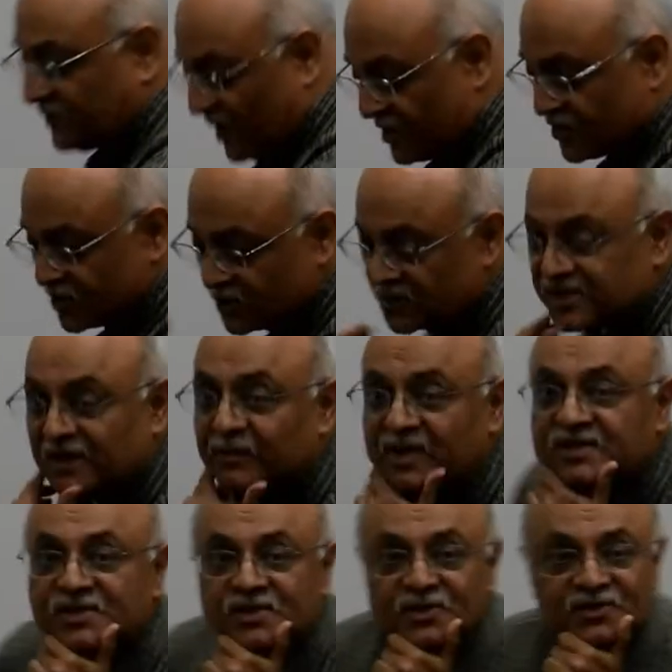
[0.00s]
introduce some
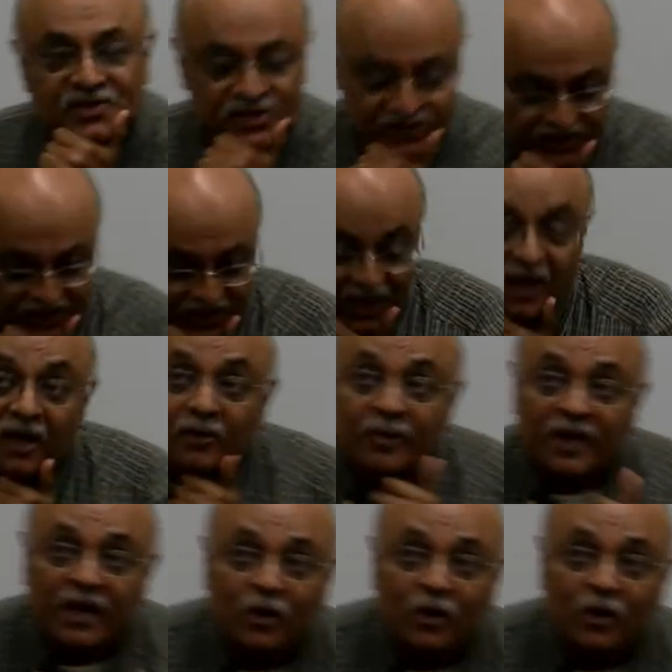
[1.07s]
issues. But I